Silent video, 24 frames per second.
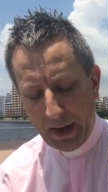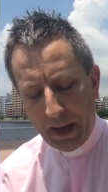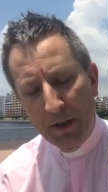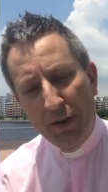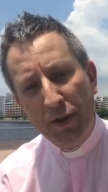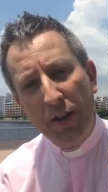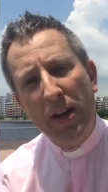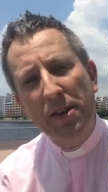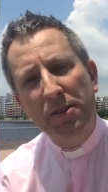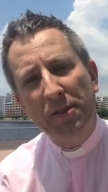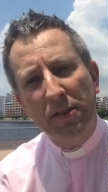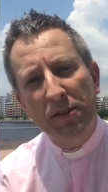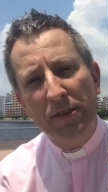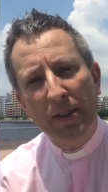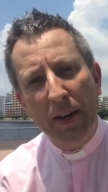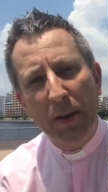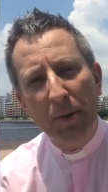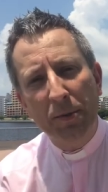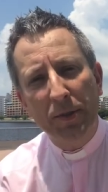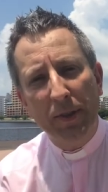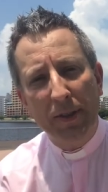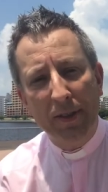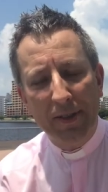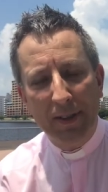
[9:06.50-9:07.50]
And Jesus
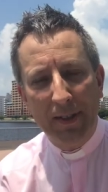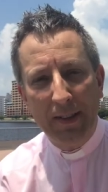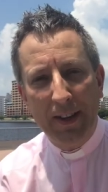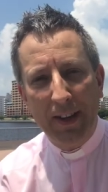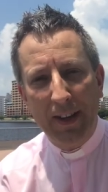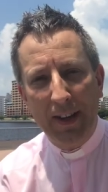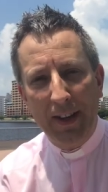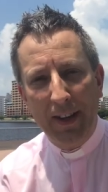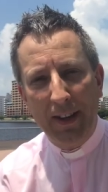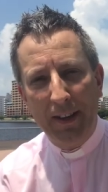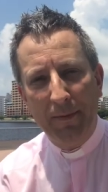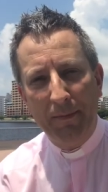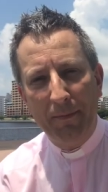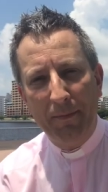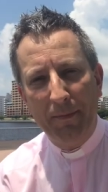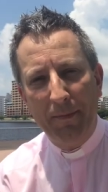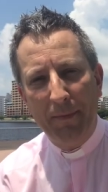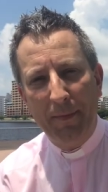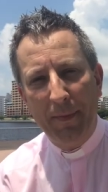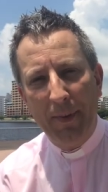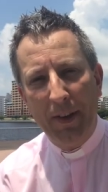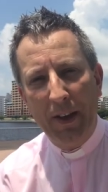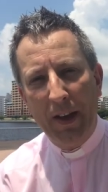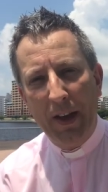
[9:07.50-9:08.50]
tells us today
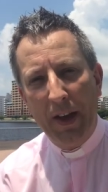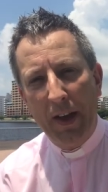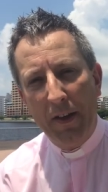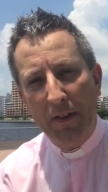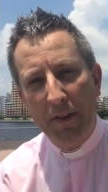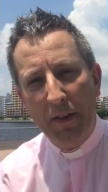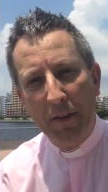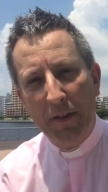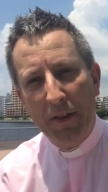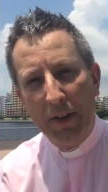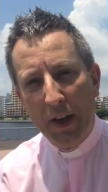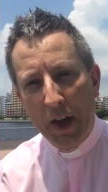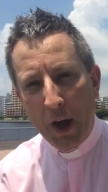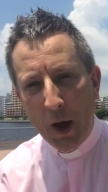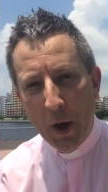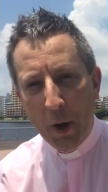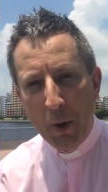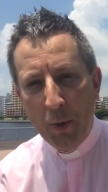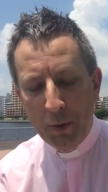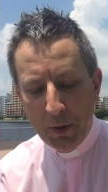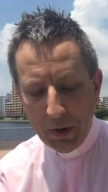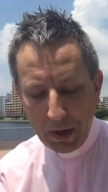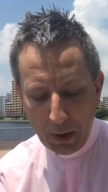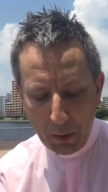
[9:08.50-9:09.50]
that the
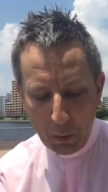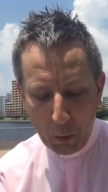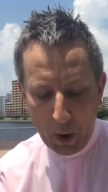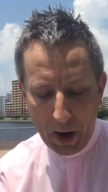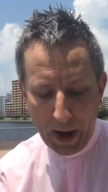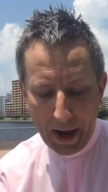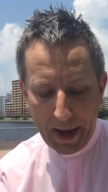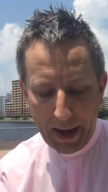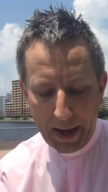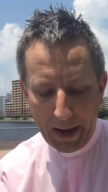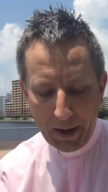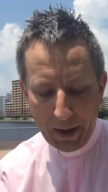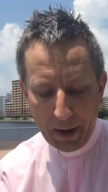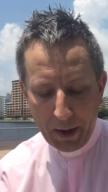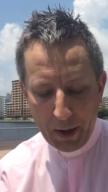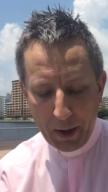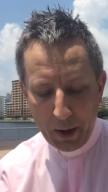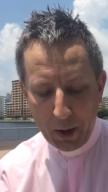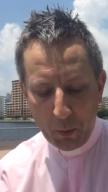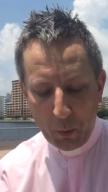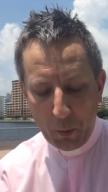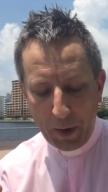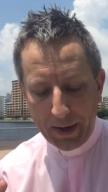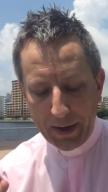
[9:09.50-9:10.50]
only way
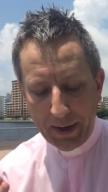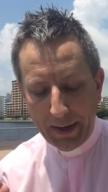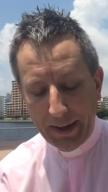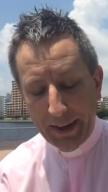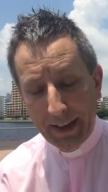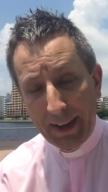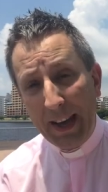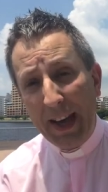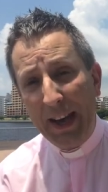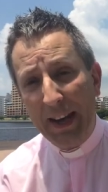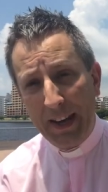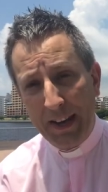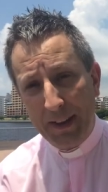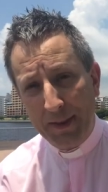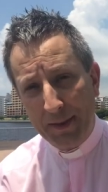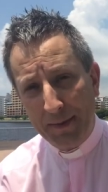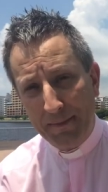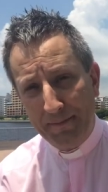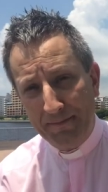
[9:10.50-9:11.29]
we can get it,